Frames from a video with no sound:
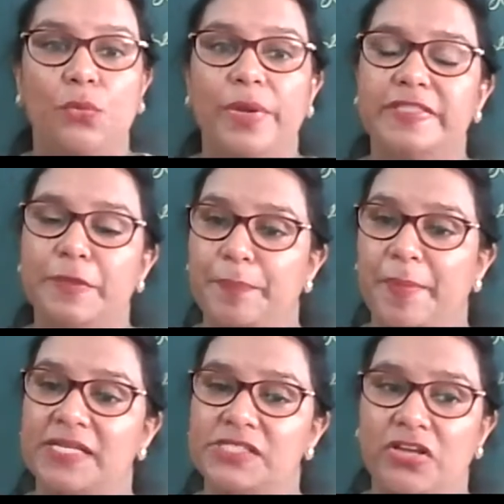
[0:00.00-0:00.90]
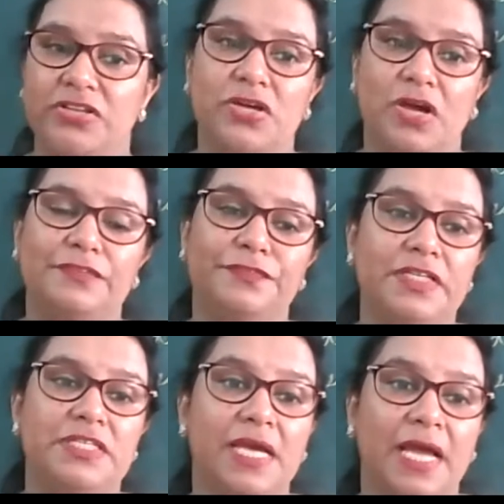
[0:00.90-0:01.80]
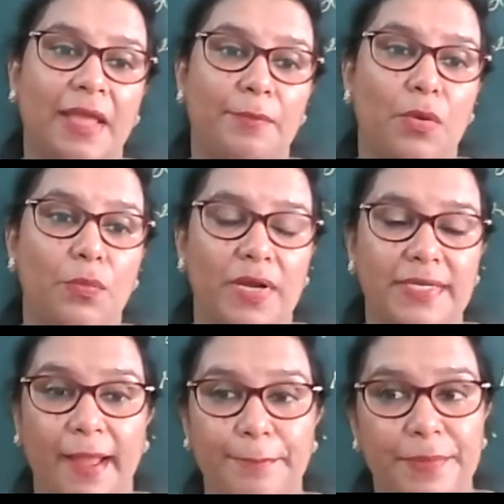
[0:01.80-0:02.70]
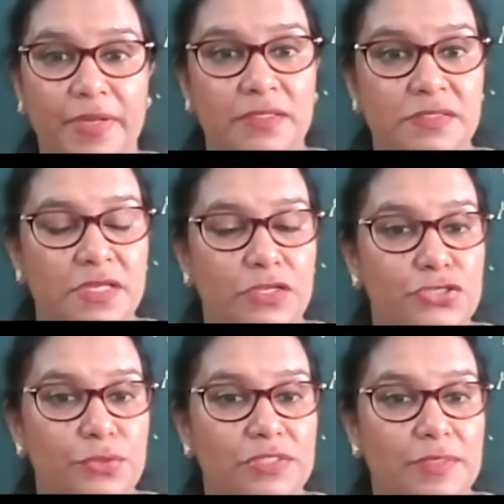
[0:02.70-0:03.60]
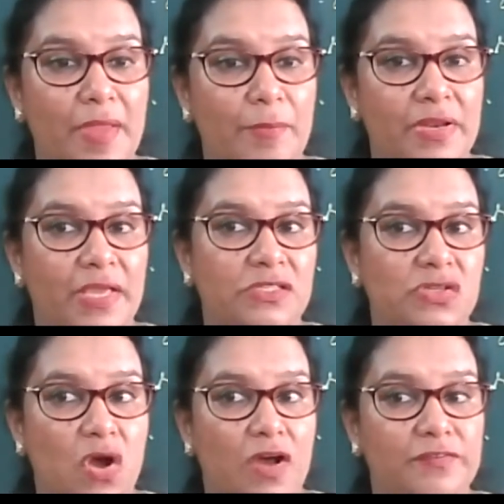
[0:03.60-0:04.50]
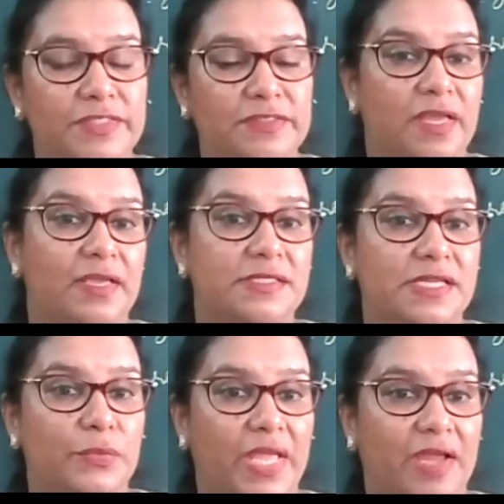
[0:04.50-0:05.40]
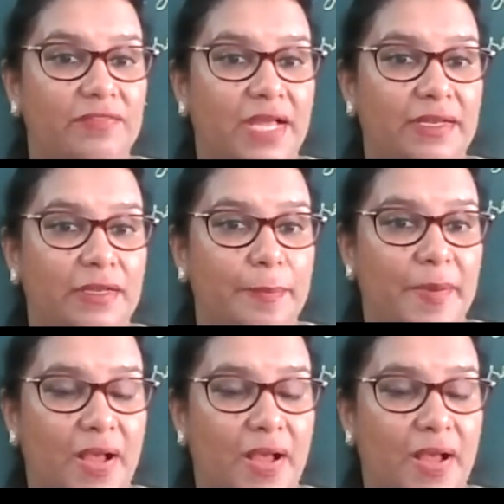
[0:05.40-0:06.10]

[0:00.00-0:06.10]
With the passage of time, what happens to the memories of the things that we have done in the